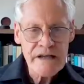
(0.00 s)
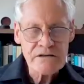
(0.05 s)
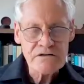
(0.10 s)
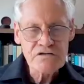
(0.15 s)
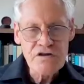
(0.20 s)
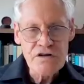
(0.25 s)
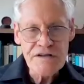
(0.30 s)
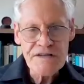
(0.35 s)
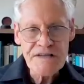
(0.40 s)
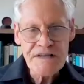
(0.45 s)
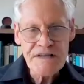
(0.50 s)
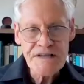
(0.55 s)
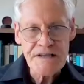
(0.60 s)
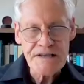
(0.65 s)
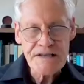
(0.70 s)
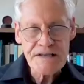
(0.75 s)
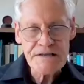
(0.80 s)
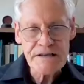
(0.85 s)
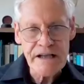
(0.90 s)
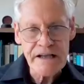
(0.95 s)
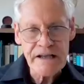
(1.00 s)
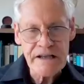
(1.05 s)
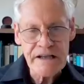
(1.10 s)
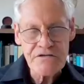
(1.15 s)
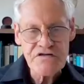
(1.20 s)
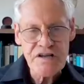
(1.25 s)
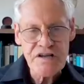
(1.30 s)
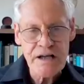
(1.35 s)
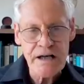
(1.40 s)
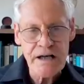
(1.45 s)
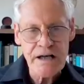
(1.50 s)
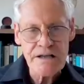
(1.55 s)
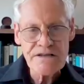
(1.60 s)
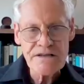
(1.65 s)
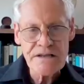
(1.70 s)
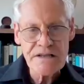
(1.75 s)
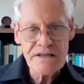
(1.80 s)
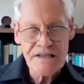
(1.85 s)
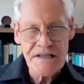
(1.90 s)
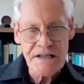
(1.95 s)
it loses its negative
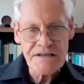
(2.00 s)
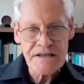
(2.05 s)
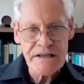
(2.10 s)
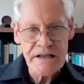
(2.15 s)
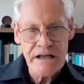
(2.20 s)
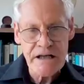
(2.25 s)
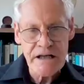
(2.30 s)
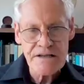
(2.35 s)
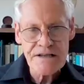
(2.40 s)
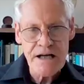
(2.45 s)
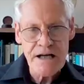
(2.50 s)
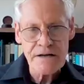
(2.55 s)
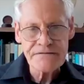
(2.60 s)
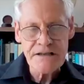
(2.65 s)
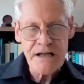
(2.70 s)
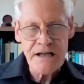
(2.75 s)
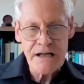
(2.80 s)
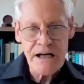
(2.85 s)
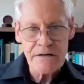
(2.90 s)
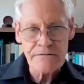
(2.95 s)
charge 60 hours after